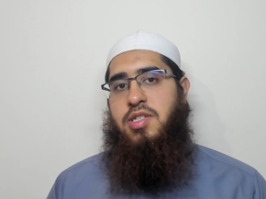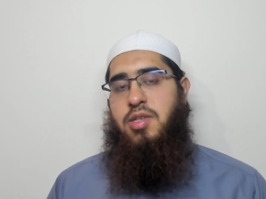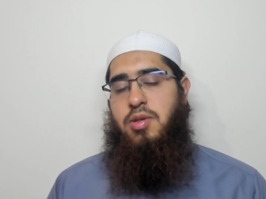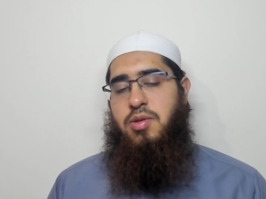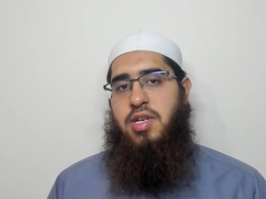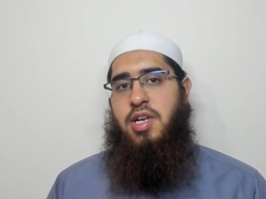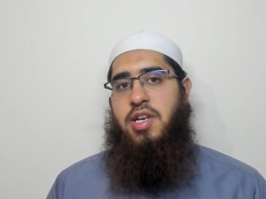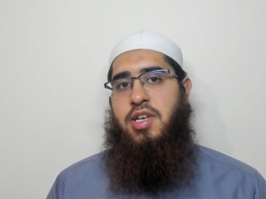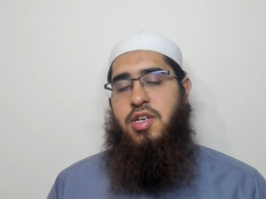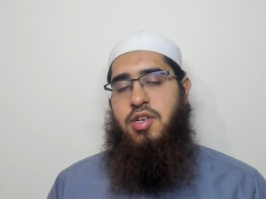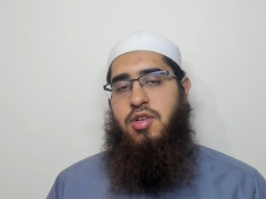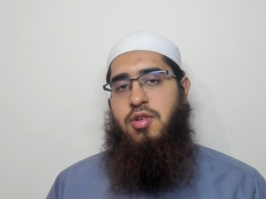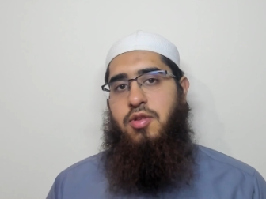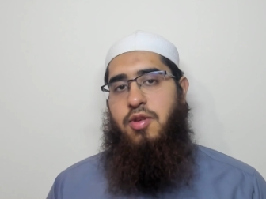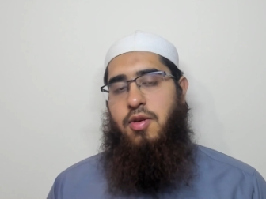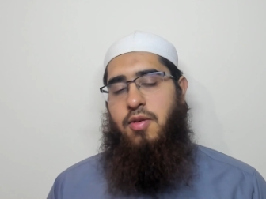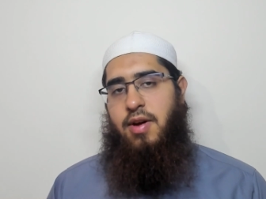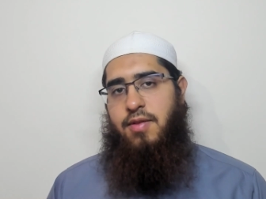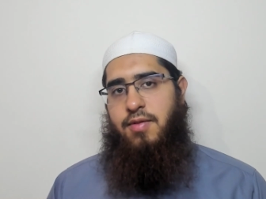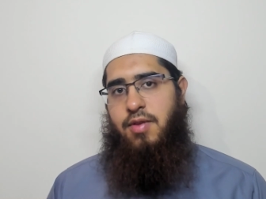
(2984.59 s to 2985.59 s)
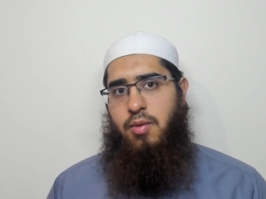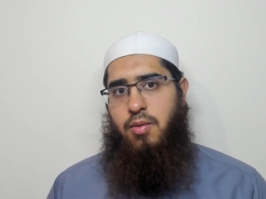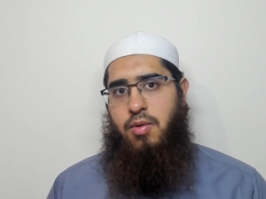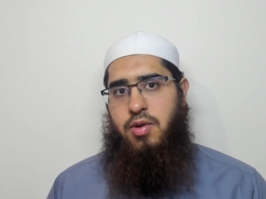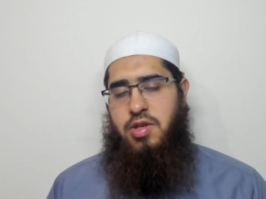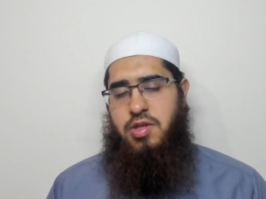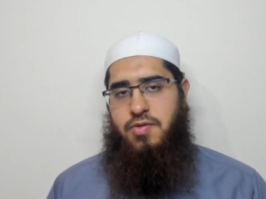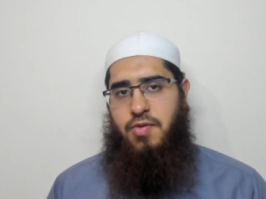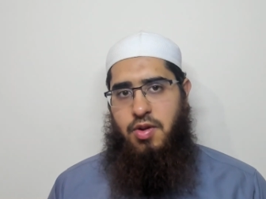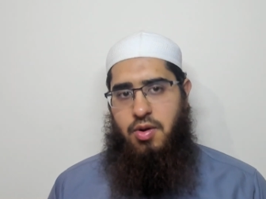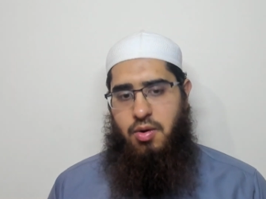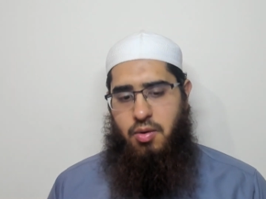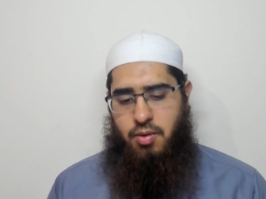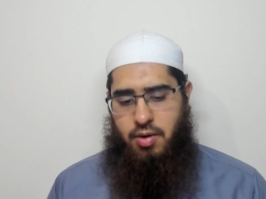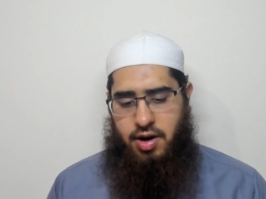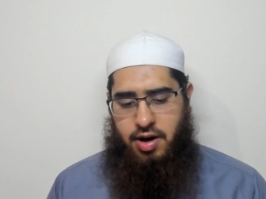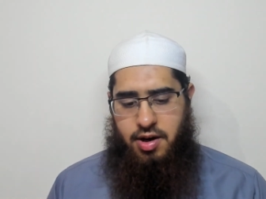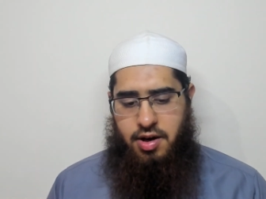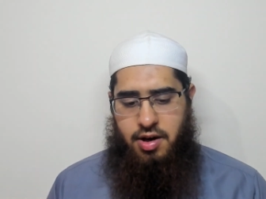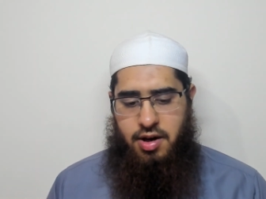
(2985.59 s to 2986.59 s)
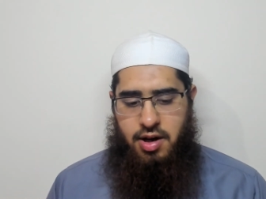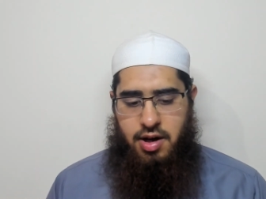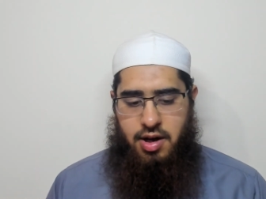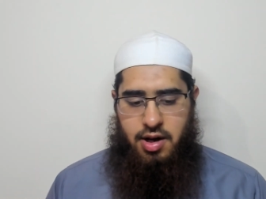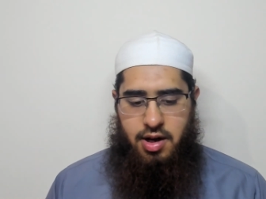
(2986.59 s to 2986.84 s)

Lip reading: associated to deriving rulings from the Quran.